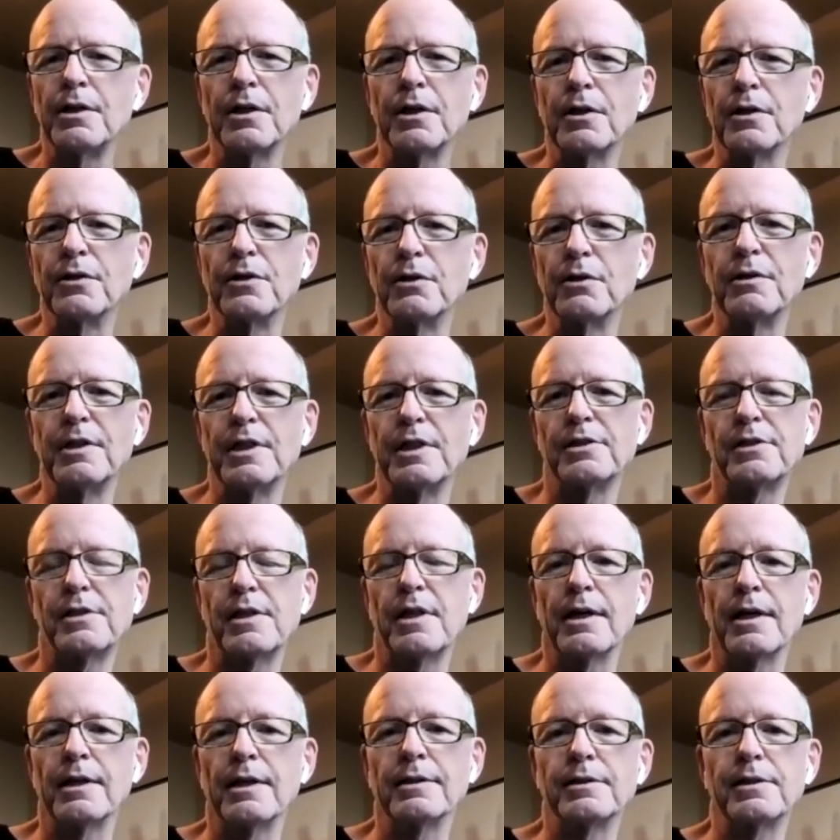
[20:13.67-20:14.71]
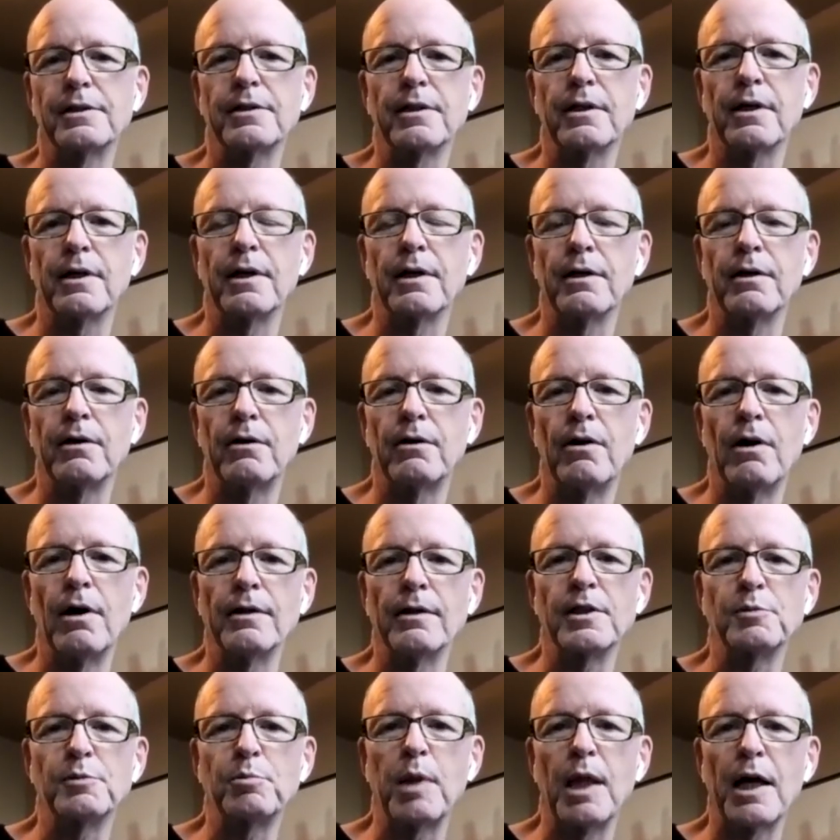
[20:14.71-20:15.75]
You can do these things
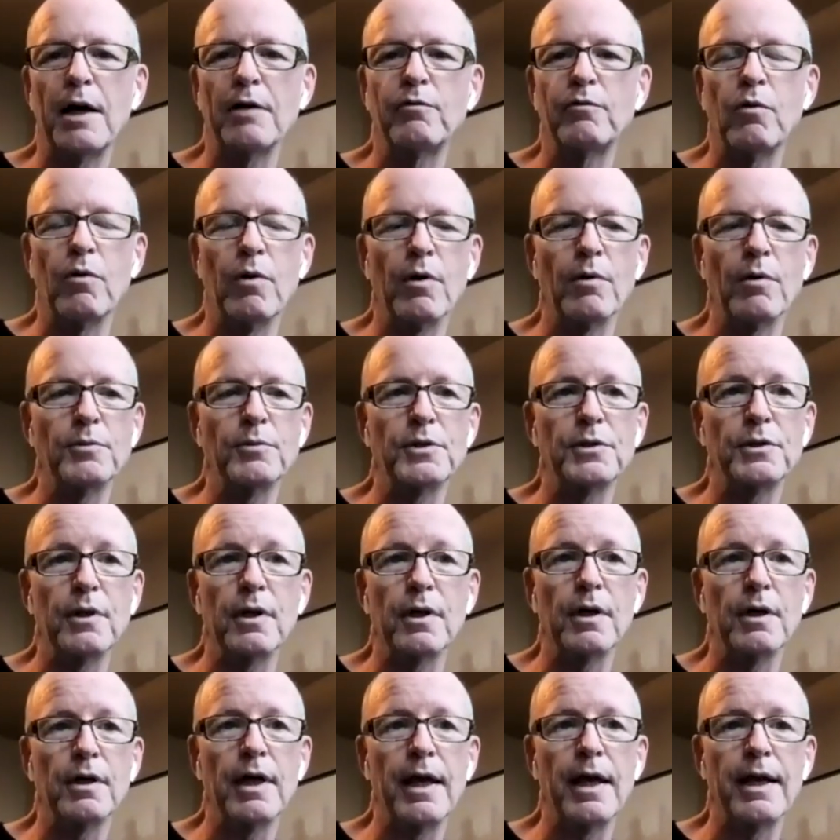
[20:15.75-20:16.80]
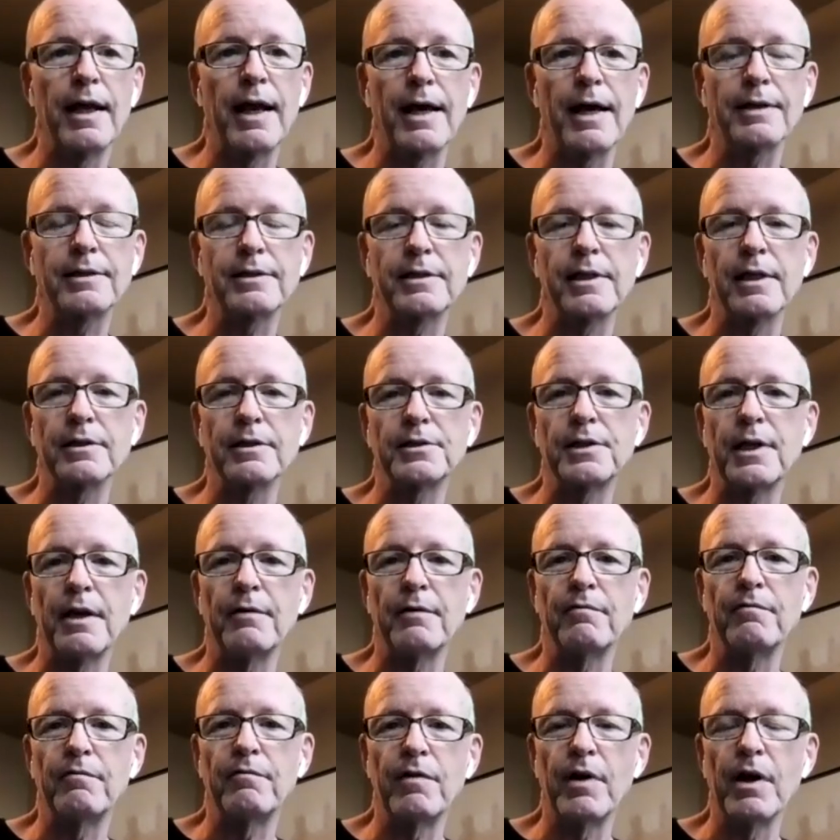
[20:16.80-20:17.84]
on these platforms and access
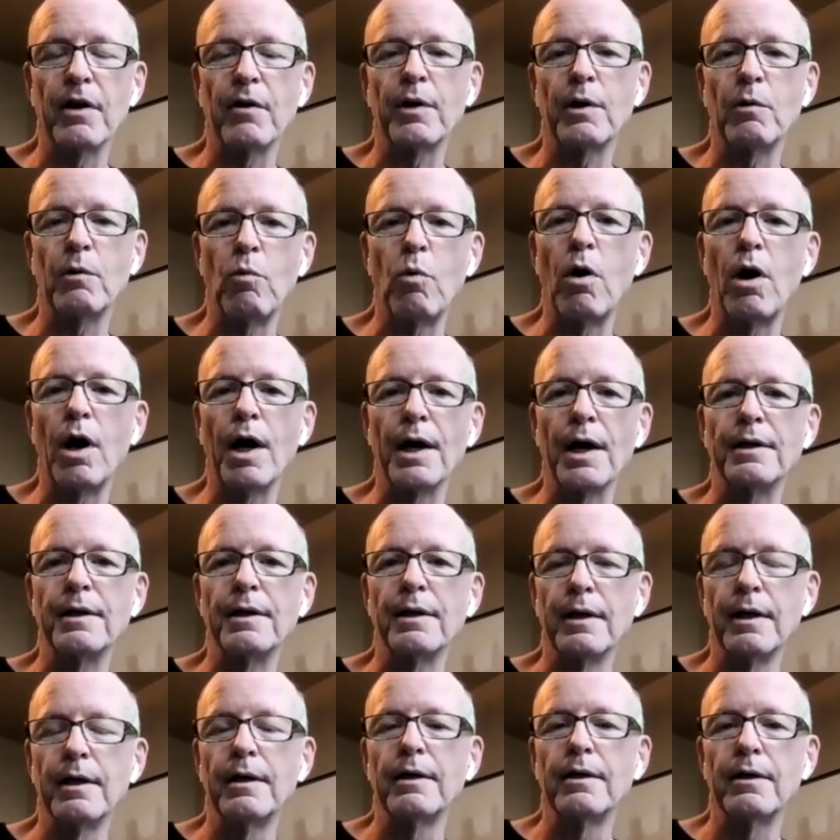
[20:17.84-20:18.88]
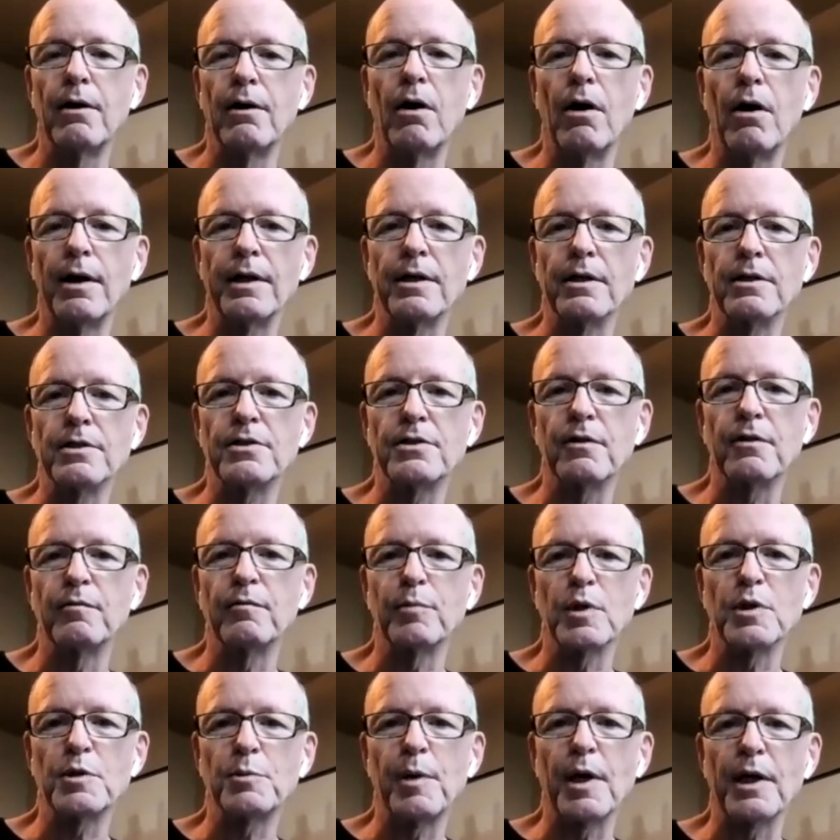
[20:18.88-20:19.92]
a very wide audience
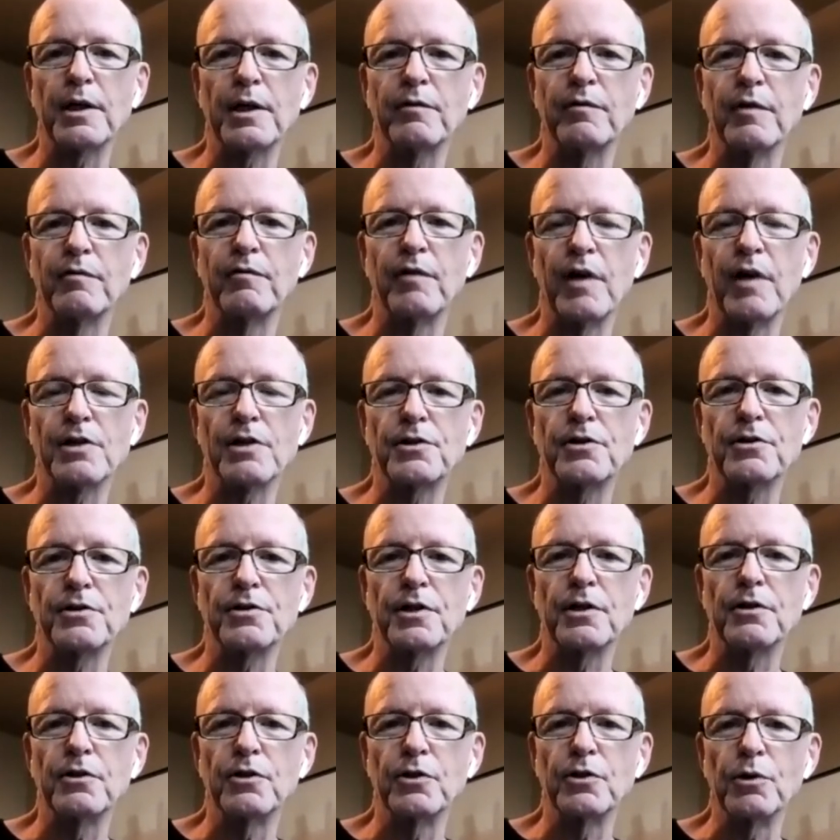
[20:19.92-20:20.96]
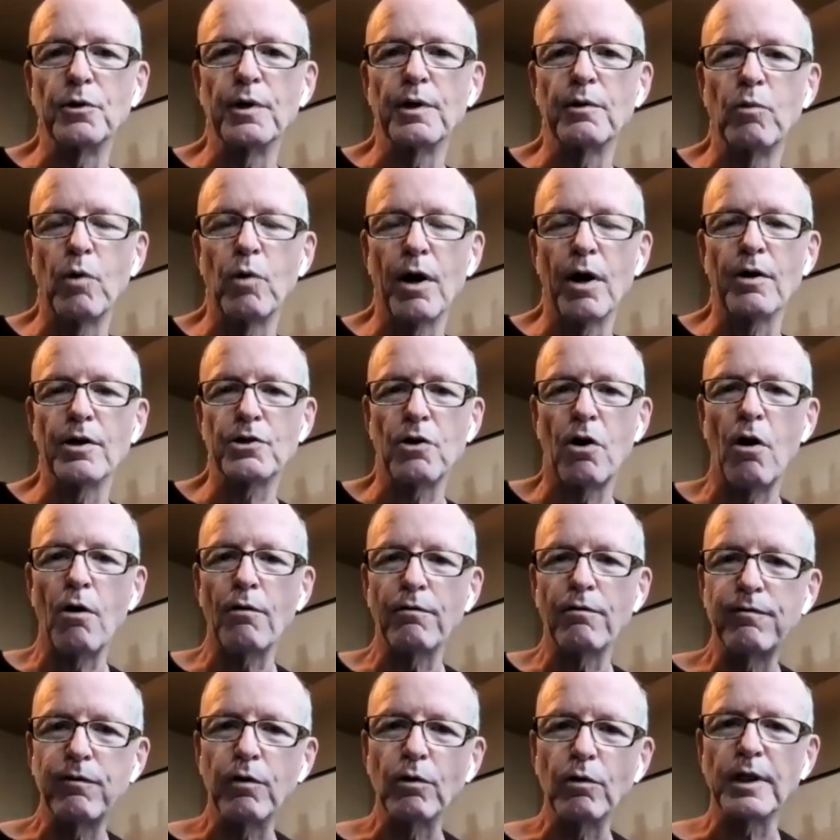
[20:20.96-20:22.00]
of prospective investors and do it where it's
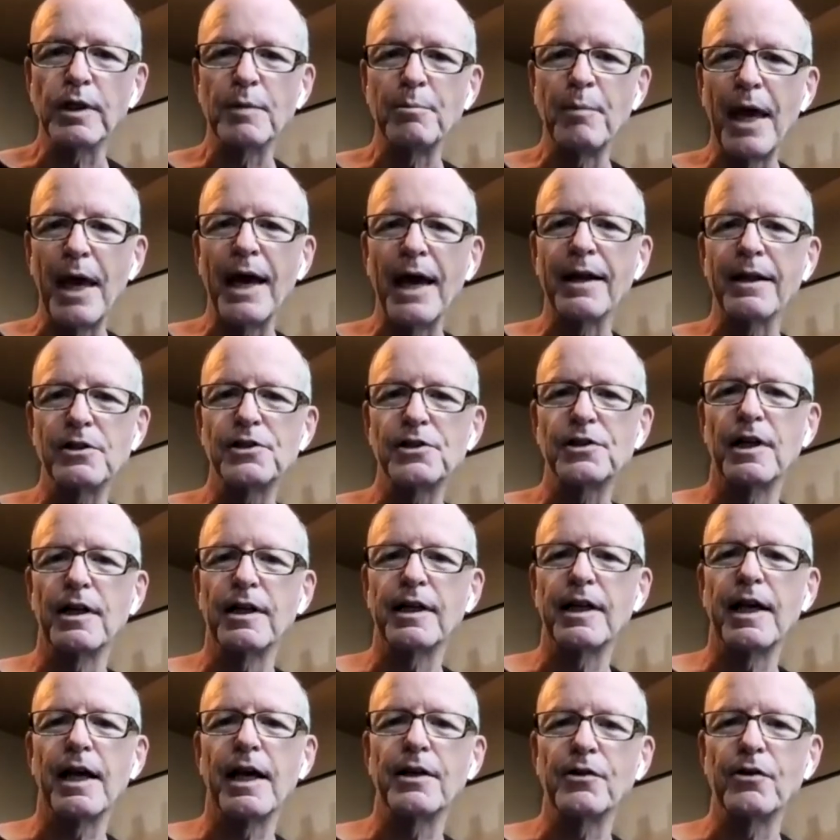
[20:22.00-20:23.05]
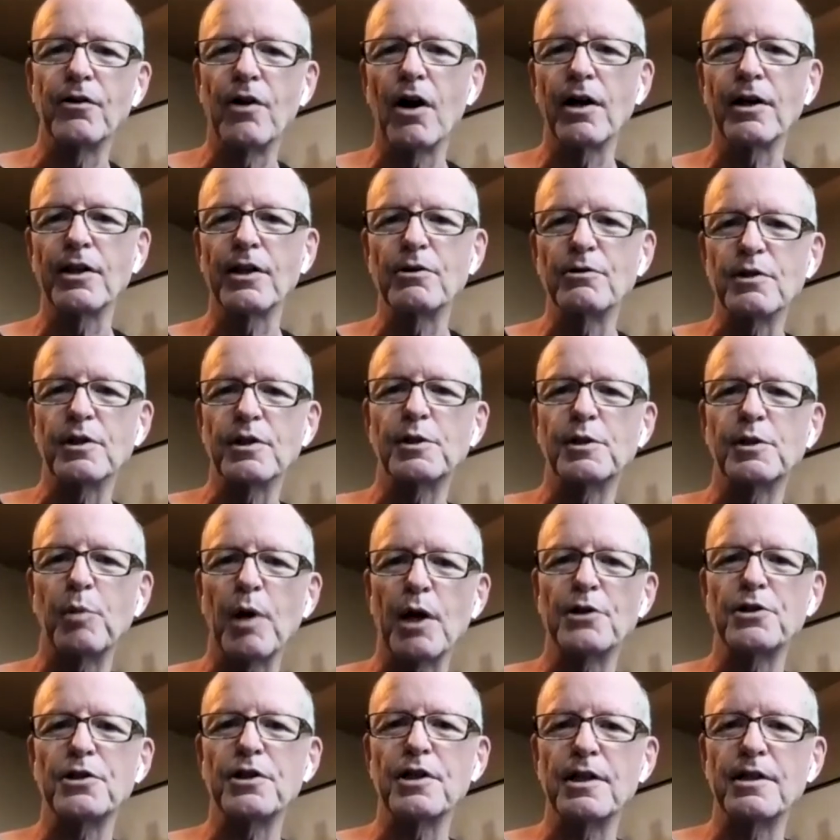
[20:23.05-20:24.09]
all fully managed. And again, you're not using
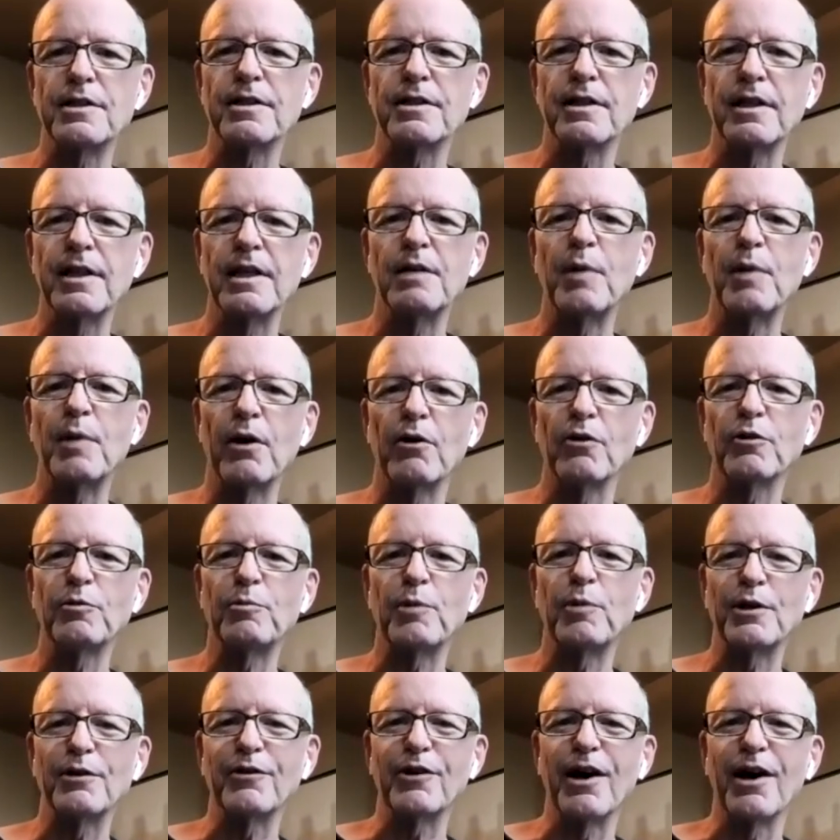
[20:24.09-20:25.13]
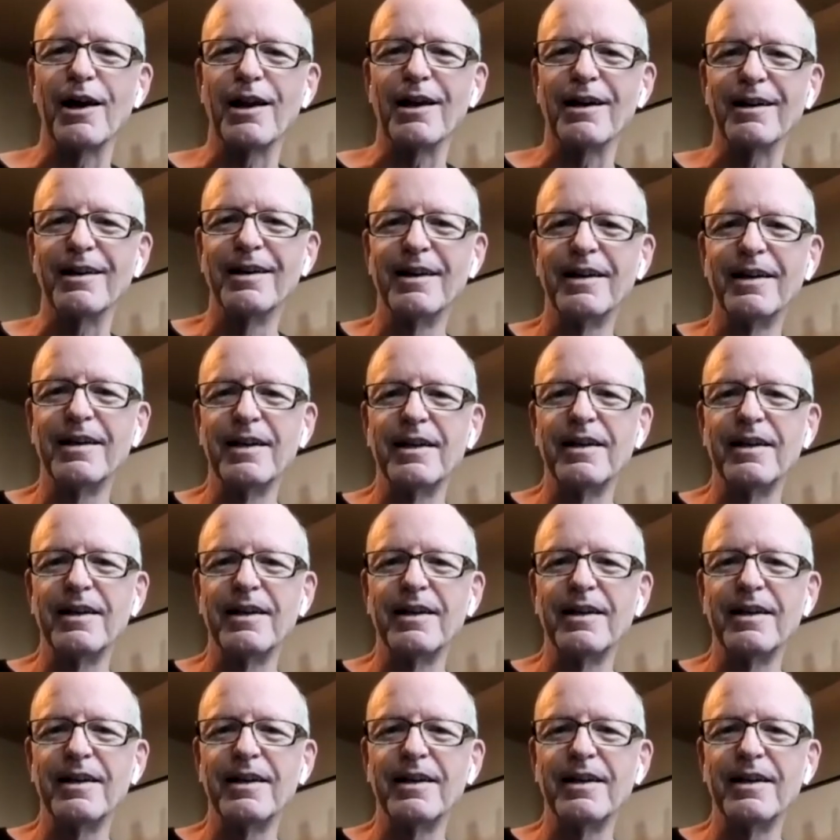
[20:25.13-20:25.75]
spreadsheets and emails, but you've got a